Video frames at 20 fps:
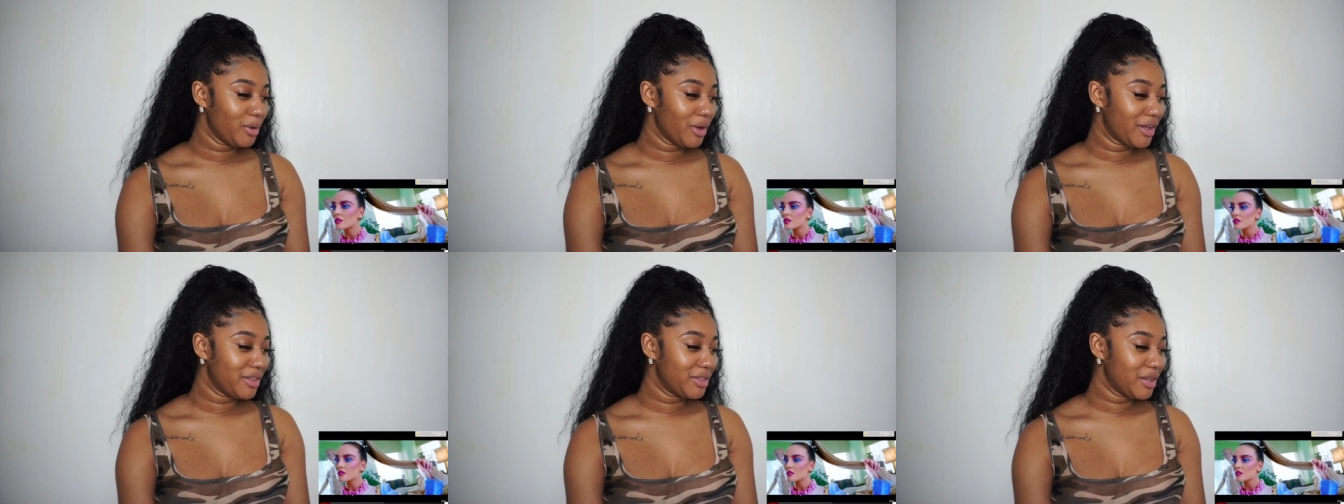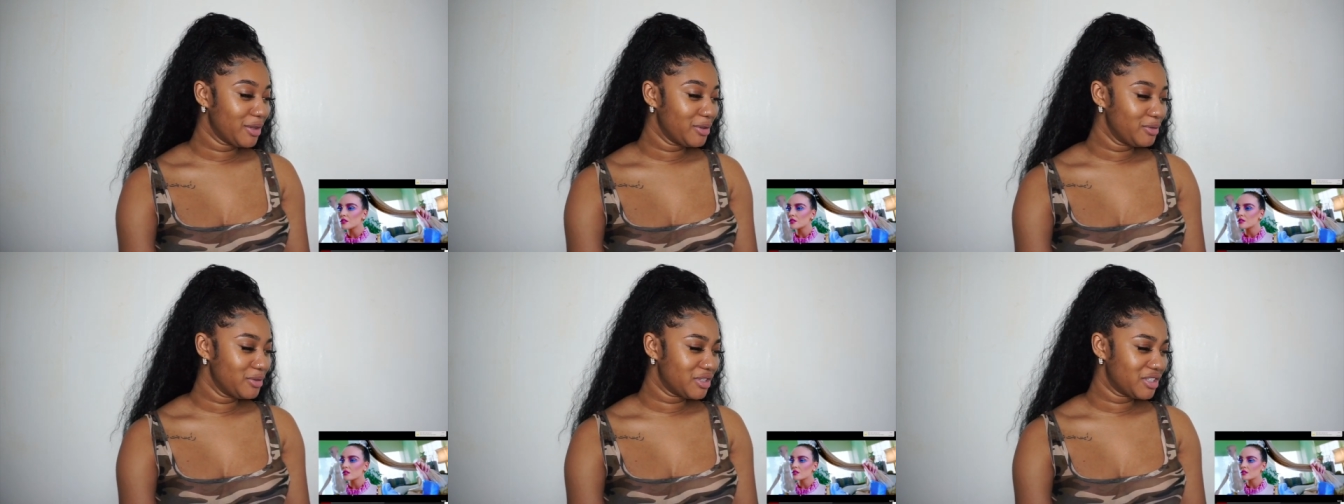and
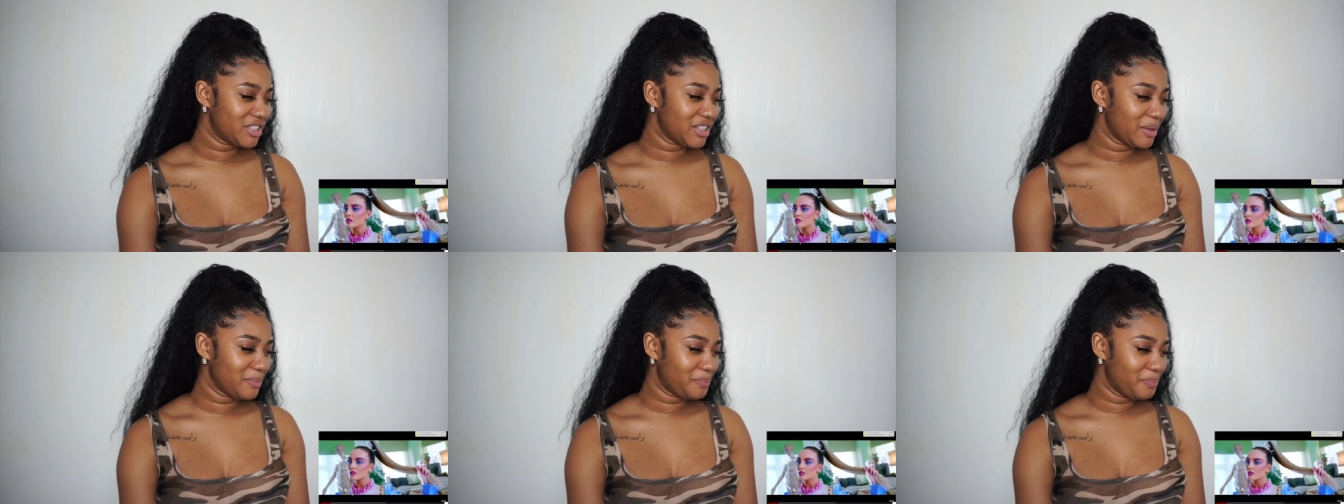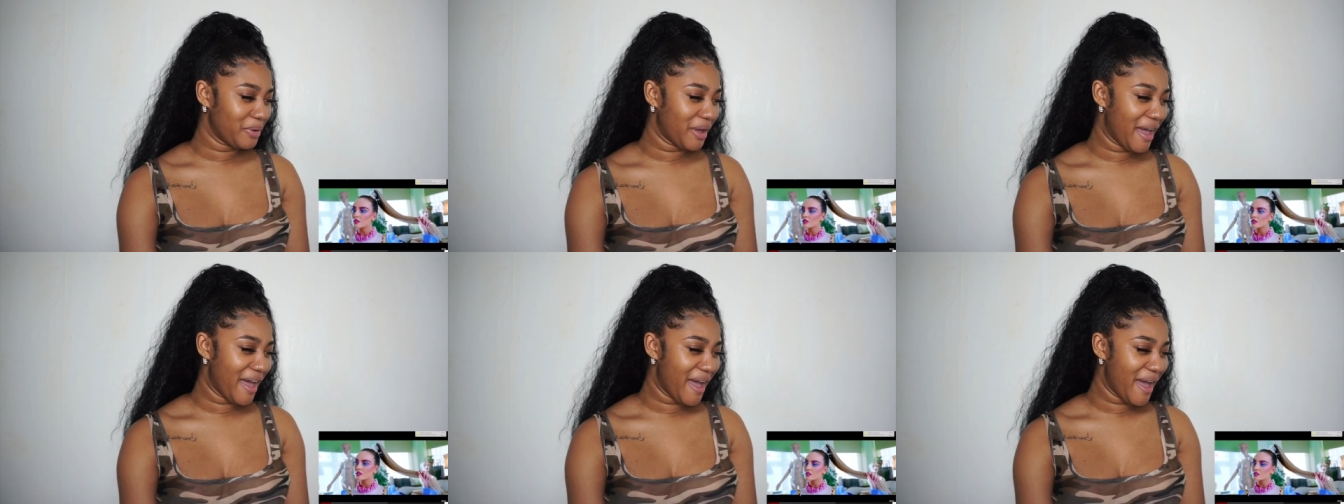then you see
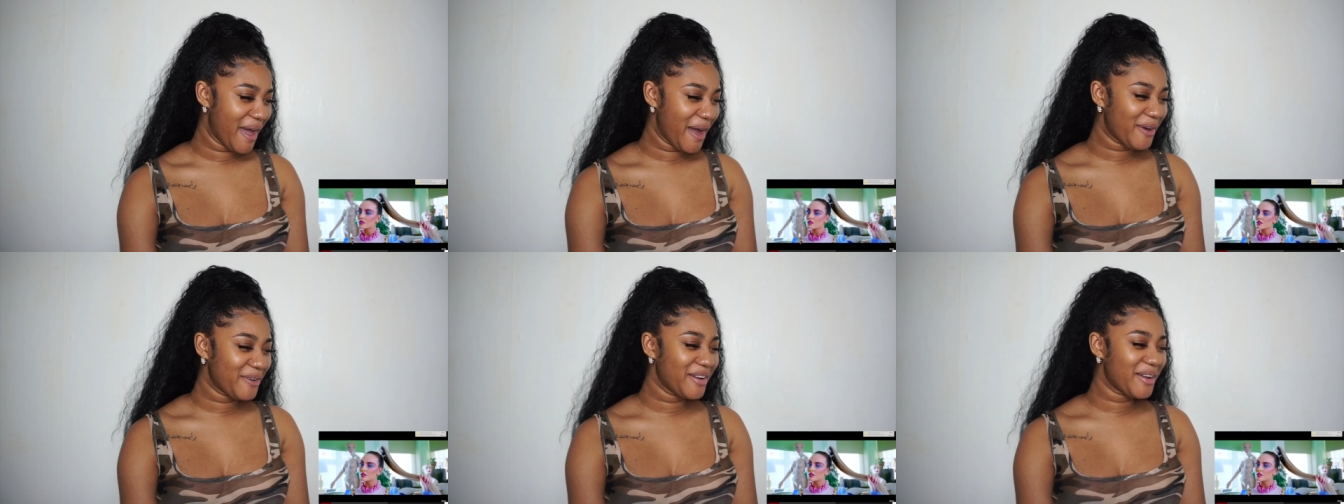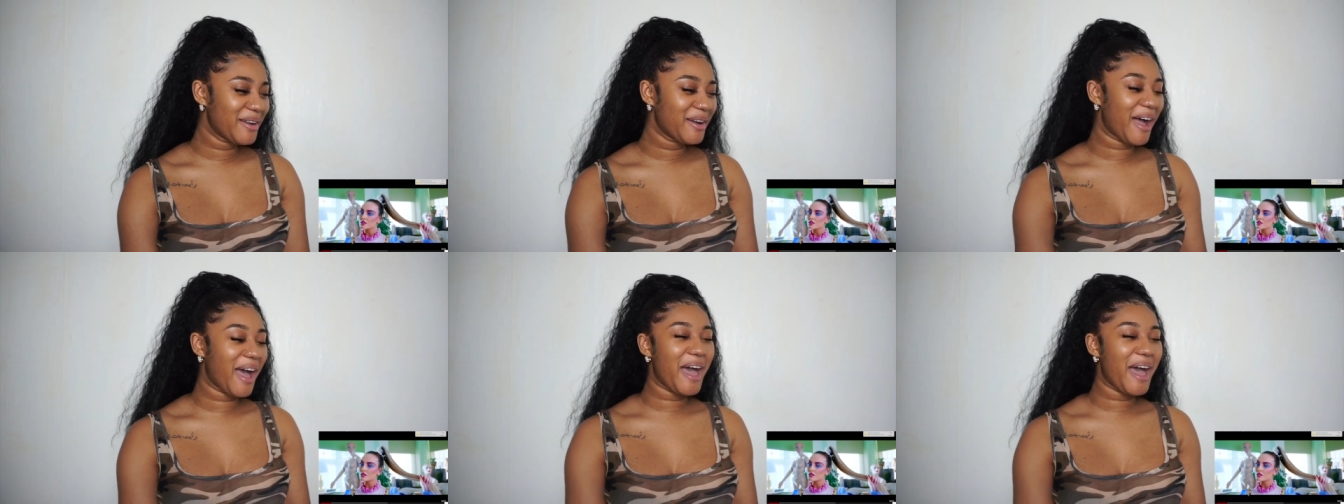Perrie.